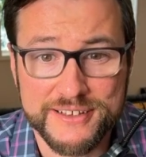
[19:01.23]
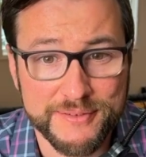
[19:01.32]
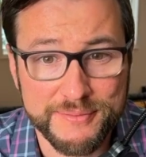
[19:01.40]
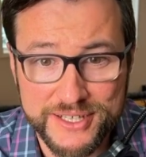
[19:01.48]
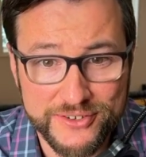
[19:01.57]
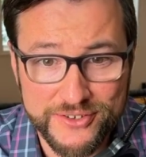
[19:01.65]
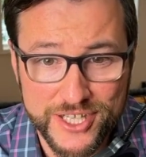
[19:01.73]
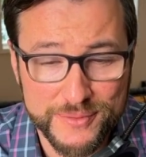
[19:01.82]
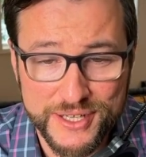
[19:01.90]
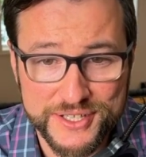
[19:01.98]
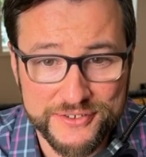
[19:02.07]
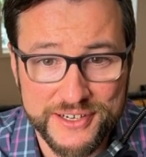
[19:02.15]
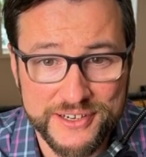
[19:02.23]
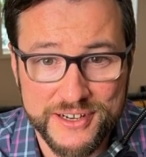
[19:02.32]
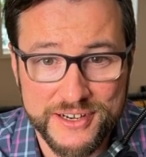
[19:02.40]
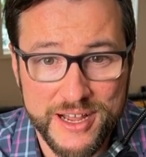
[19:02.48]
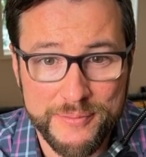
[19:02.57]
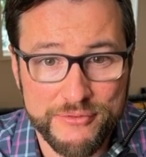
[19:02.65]
Let me learn all about their
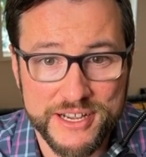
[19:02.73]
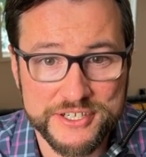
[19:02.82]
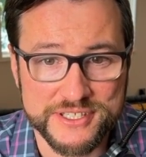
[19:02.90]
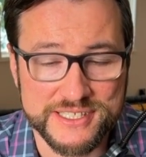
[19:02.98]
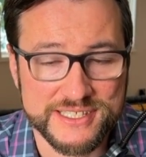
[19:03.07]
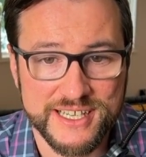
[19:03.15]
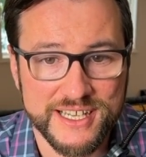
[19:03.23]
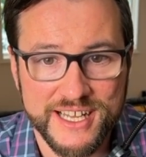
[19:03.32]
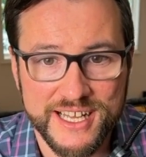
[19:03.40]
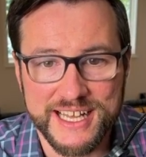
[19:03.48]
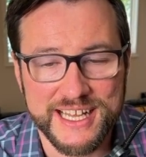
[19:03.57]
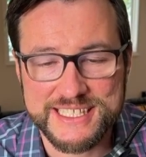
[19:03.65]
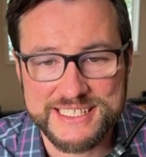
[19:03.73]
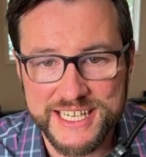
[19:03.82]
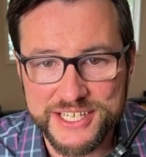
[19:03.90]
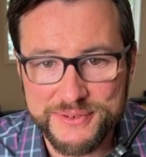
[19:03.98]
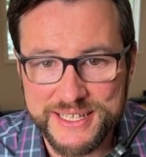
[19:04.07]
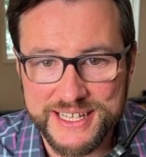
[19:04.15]
end-to-end operations.
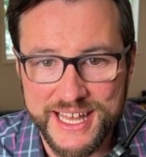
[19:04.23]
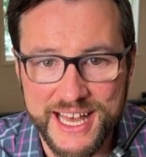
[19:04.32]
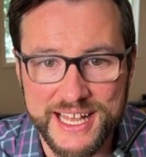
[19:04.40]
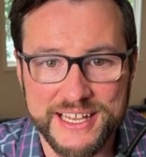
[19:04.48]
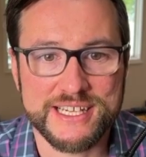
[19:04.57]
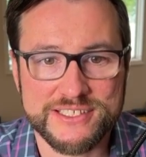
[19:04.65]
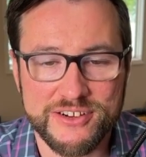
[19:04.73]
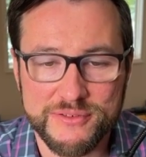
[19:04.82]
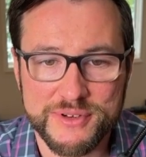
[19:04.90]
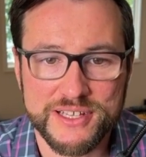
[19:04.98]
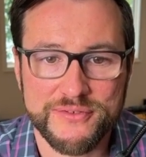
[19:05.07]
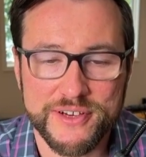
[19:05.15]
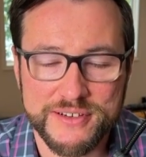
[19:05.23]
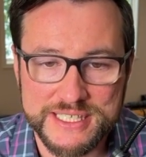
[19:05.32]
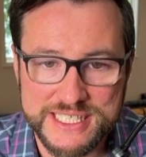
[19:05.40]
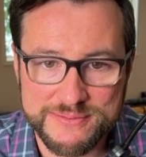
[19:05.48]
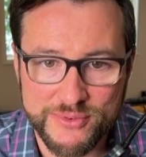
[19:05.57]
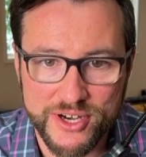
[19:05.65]
Instead of doing that, I started with a very
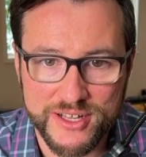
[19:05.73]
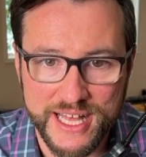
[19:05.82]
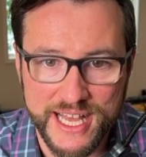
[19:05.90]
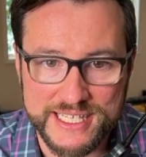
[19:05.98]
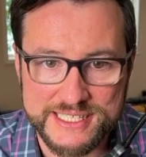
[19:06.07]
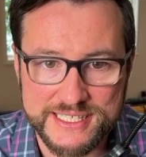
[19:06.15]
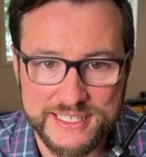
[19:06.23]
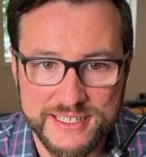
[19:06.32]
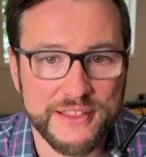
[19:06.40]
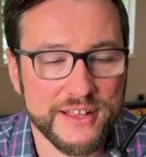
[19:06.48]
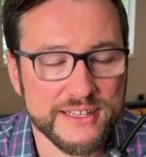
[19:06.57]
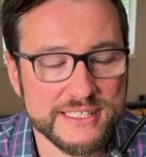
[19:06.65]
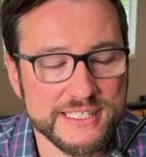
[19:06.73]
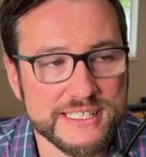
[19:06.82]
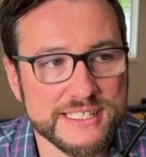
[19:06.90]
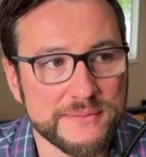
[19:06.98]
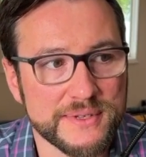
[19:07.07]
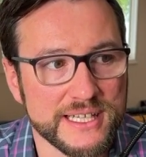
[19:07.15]
small ask. I think this
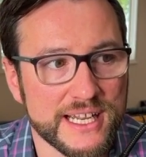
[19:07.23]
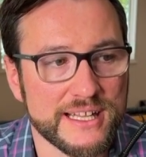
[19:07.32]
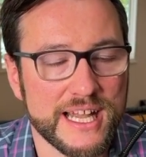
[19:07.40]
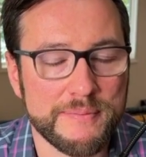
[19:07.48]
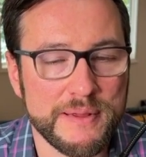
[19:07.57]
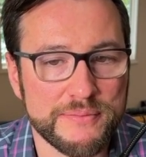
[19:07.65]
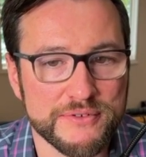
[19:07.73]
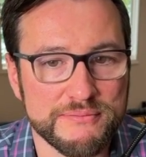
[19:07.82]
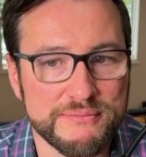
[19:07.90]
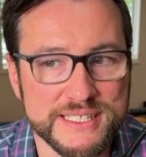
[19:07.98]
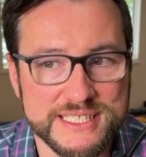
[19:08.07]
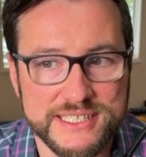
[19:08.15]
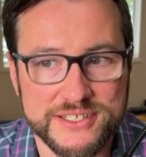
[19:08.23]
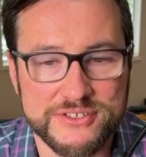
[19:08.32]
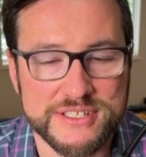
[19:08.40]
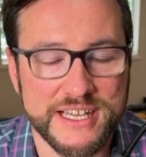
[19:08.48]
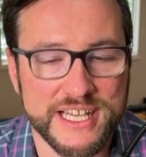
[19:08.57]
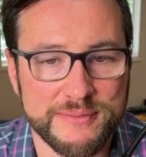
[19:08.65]
is something that a lot of people
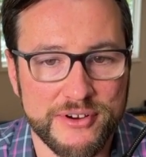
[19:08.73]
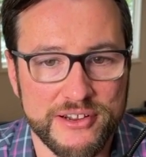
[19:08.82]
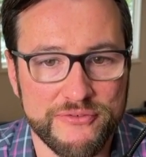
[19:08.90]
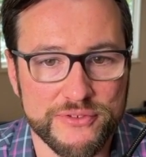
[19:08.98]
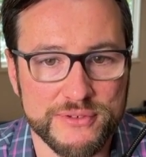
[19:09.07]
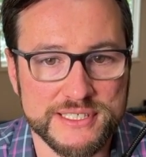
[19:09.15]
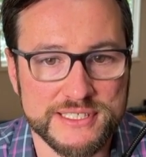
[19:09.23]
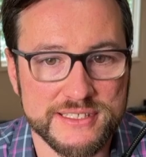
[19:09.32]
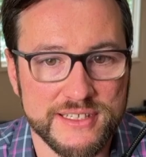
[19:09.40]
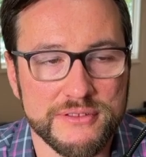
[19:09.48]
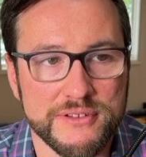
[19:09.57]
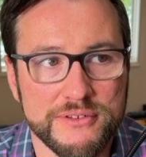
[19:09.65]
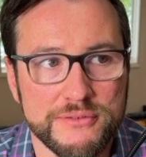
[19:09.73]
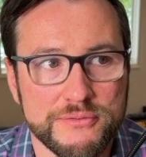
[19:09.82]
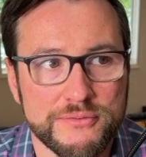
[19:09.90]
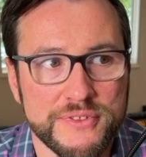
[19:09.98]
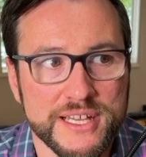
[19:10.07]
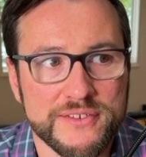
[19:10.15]
misunderstand about influence.
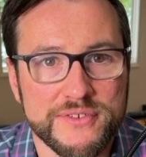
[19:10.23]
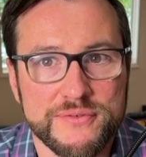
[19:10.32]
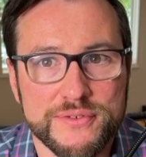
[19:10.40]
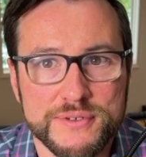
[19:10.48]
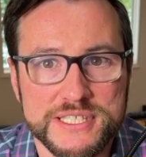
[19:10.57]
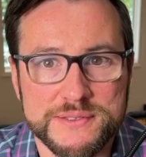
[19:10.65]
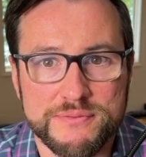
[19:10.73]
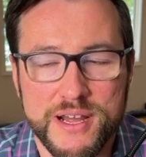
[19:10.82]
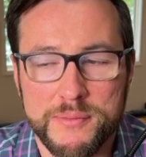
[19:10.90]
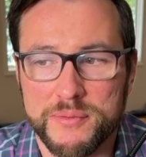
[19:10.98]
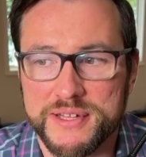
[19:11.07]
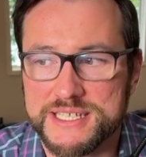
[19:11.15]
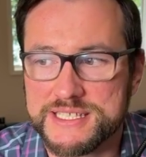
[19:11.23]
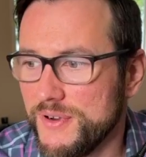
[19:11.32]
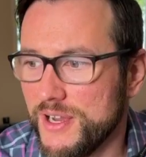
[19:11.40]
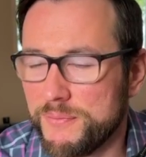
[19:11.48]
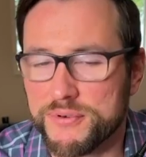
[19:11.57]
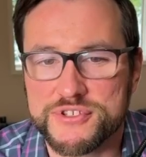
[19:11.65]
You think of influence probably as
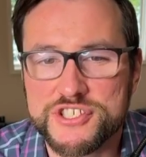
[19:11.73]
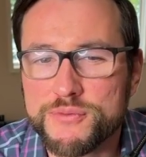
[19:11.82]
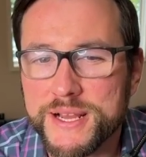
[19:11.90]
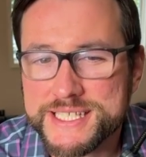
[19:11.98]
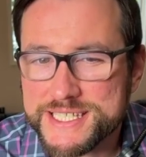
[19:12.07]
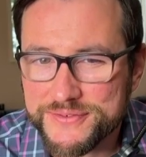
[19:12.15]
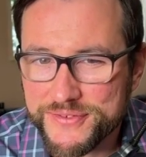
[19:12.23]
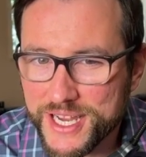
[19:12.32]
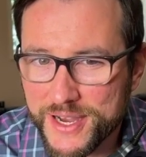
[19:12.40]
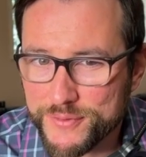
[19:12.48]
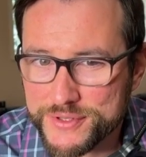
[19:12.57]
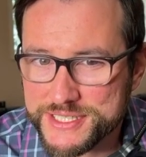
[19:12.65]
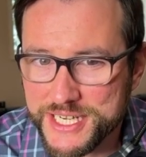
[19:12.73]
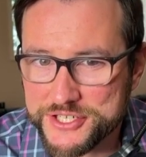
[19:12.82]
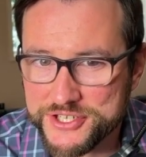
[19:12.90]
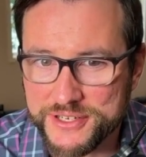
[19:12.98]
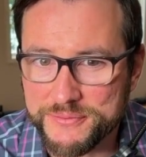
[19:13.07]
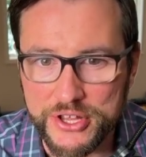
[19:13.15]
a persuasive conversation.